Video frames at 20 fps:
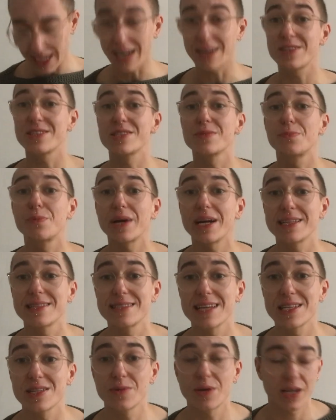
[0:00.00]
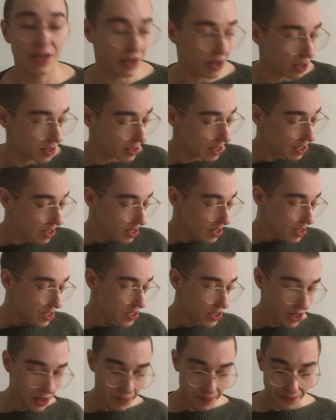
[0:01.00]
spreads, that's what it's called.
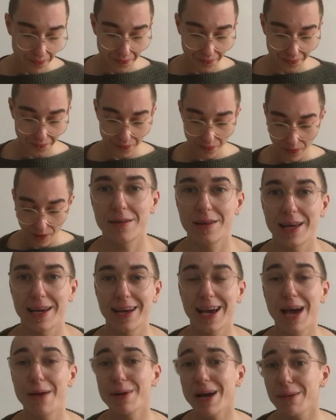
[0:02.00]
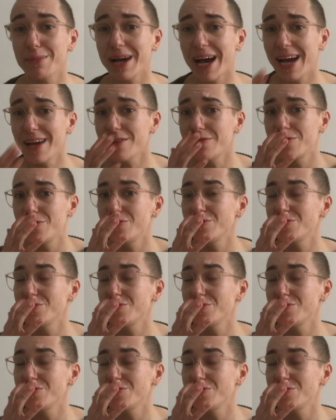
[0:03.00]
So I'm kind of new